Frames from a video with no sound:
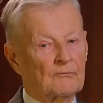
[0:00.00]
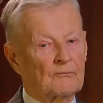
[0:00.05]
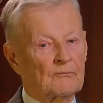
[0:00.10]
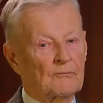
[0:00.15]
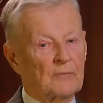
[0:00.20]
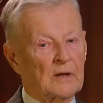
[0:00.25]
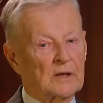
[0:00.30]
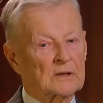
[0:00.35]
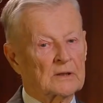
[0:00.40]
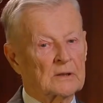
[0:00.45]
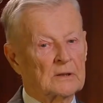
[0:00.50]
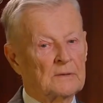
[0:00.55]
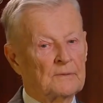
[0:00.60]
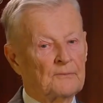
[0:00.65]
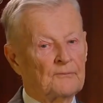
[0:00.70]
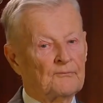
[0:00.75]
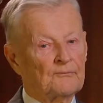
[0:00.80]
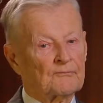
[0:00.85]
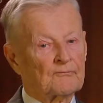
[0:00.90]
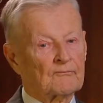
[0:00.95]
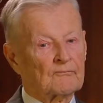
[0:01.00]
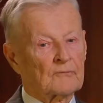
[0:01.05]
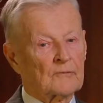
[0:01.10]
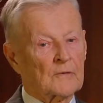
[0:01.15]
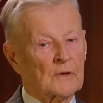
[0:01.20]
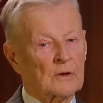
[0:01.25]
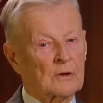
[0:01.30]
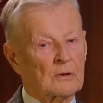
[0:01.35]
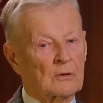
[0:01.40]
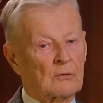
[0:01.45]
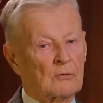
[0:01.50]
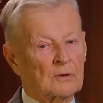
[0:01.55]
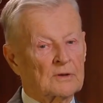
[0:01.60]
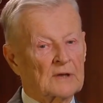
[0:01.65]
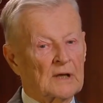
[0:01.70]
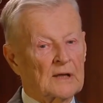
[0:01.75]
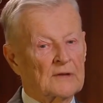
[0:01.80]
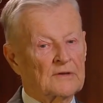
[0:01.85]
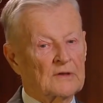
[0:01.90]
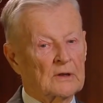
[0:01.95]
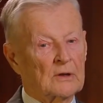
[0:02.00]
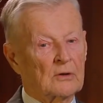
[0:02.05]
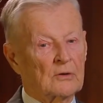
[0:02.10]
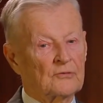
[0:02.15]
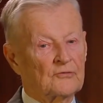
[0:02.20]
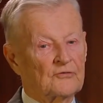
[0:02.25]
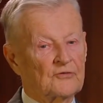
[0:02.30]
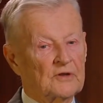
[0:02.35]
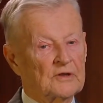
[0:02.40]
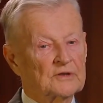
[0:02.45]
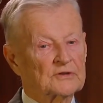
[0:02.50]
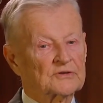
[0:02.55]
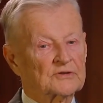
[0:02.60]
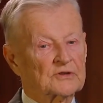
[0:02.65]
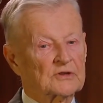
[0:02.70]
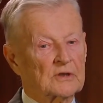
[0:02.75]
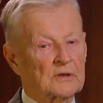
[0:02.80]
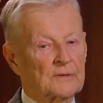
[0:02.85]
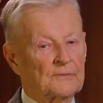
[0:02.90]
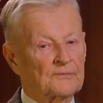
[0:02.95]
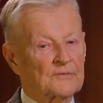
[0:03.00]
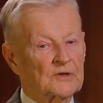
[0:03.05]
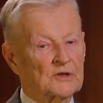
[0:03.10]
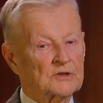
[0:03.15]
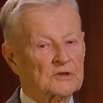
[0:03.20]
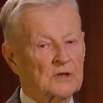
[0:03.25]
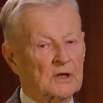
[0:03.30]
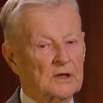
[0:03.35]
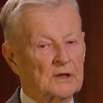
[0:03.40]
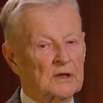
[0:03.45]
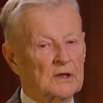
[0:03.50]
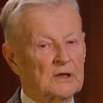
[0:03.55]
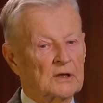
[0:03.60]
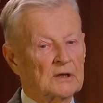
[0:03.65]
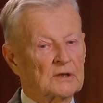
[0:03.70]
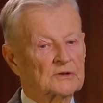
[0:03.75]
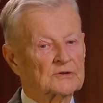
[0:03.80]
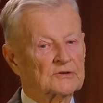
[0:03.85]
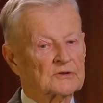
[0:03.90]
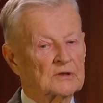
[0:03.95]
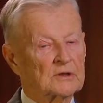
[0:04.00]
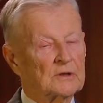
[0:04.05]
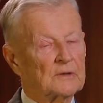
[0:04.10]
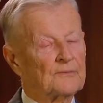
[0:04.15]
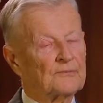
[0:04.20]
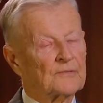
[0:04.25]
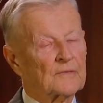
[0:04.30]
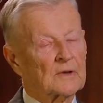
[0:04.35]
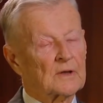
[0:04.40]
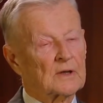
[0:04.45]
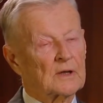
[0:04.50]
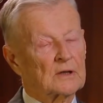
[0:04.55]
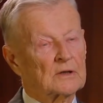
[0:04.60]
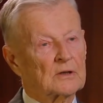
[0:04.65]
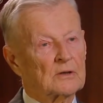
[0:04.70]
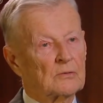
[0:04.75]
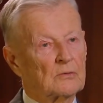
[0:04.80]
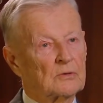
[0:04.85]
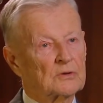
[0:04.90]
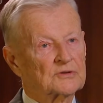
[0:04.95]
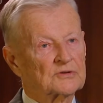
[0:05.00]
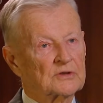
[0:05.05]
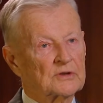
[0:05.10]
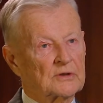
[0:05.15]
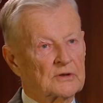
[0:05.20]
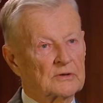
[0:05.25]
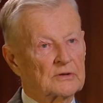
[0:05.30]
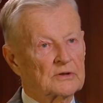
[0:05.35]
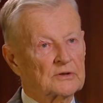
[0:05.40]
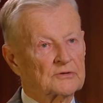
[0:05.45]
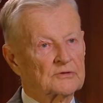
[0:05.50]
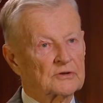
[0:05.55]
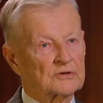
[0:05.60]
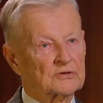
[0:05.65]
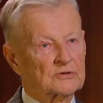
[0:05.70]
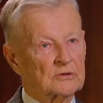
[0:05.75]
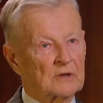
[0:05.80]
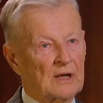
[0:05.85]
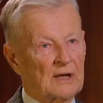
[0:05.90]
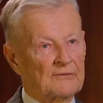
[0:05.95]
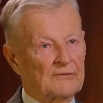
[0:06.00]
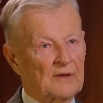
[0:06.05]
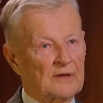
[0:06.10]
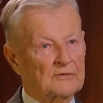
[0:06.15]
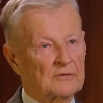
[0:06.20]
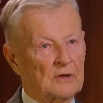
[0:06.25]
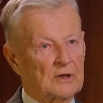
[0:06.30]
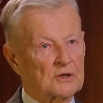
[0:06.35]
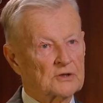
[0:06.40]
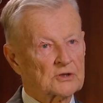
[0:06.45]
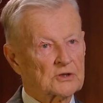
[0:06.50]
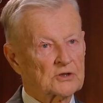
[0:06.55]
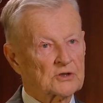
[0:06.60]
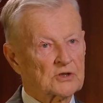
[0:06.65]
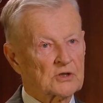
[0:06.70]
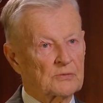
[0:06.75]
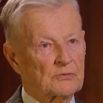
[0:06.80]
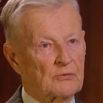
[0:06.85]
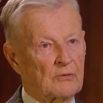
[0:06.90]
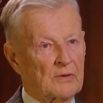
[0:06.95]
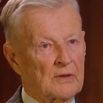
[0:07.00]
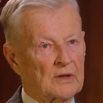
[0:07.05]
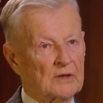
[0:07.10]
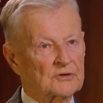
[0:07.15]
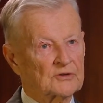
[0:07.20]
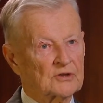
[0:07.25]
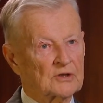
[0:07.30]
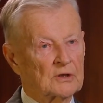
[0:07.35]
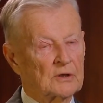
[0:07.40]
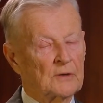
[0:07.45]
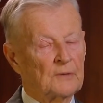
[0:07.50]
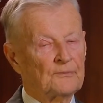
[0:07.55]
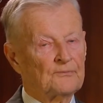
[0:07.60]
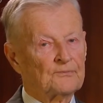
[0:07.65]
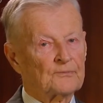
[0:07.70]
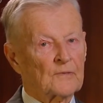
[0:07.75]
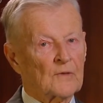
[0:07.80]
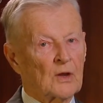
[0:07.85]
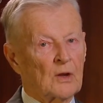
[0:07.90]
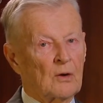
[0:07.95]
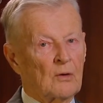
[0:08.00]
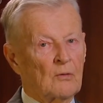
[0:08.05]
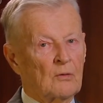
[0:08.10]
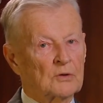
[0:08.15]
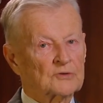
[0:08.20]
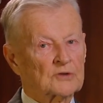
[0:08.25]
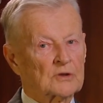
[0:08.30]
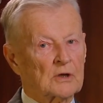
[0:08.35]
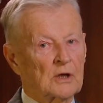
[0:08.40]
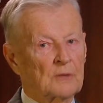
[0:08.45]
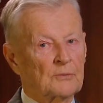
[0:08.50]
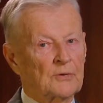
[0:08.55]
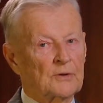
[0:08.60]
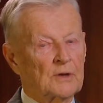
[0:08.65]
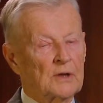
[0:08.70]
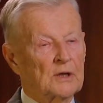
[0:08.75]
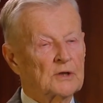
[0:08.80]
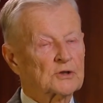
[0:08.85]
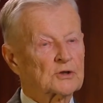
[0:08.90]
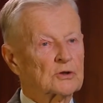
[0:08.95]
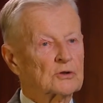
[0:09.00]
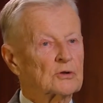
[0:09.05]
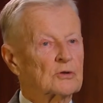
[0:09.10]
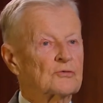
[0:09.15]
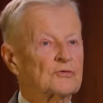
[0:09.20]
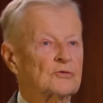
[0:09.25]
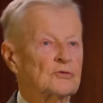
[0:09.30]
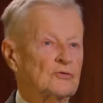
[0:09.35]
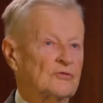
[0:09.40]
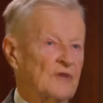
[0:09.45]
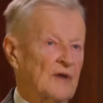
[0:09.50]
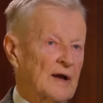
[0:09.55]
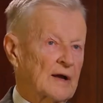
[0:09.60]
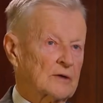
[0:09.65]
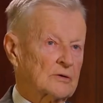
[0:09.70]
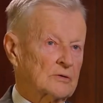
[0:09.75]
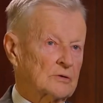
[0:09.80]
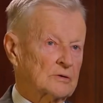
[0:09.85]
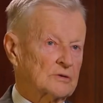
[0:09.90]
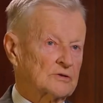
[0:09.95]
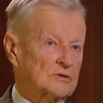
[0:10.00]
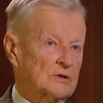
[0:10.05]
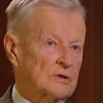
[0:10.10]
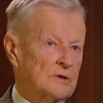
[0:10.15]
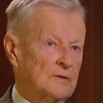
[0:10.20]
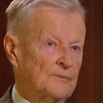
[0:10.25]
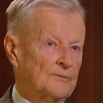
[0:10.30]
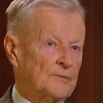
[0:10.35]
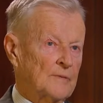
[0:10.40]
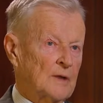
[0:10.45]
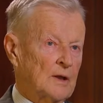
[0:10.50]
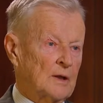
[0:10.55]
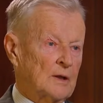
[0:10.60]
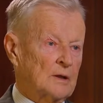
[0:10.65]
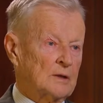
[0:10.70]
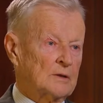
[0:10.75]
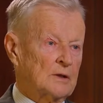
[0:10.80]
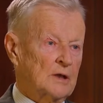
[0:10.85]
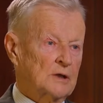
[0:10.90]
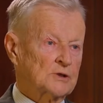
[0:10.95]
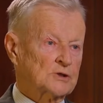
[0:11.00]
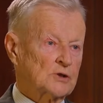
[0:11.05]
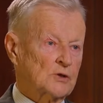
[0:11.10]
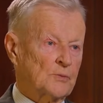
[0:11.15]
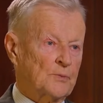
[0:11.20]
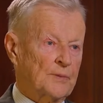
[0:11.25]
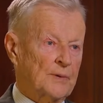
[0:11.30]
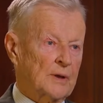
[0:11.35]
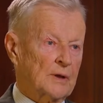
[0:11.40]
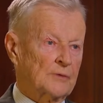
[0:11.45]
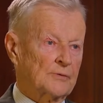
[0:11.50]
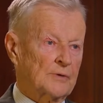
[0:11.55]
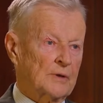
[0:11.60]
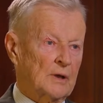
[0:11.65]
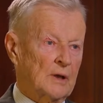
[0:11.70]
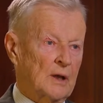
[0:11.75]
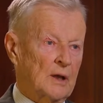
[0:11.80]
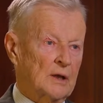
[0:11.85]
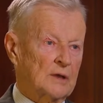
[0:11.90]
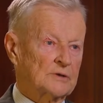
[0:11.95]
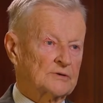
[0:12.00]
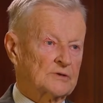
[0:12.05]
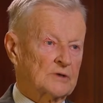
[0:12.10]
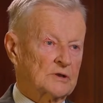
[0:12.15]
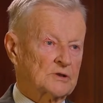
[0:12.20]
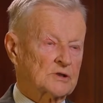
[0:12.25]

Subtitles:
But what I think convinced the Chinese that it was in their interest to have that relationship with us was a combination of two factors. Deng Xiaoping realized that